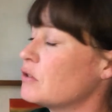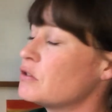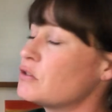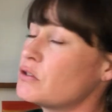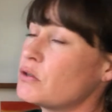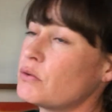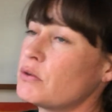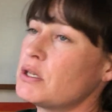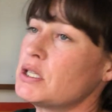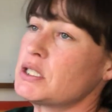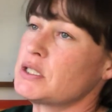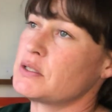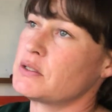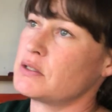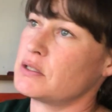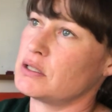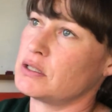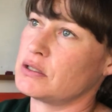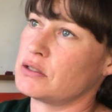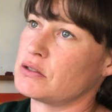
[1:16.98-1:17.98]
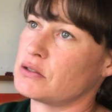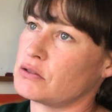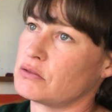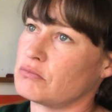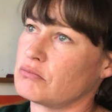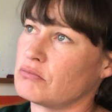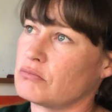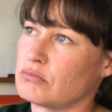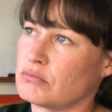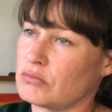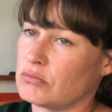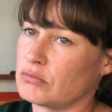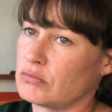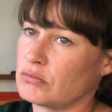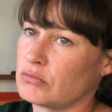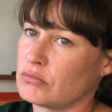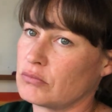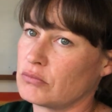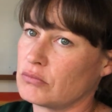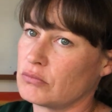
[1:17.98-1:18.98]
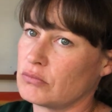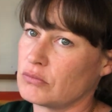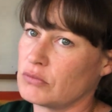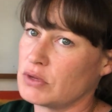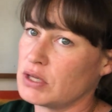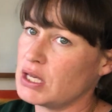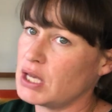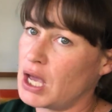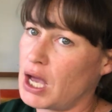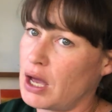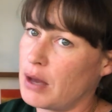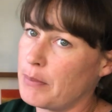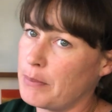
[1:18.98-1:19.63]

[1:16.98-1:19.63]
So this is the